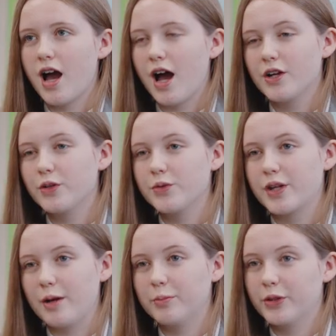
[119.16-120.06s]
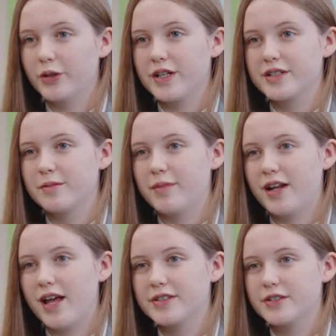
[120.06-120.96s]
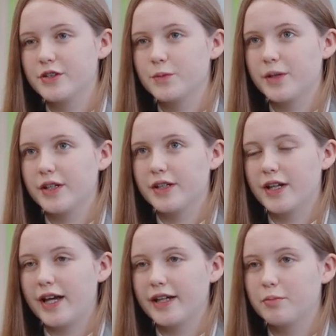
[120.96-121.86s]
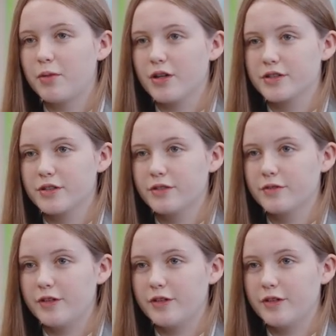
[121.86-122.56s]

I know that I'm progressing in my lessons when I get positive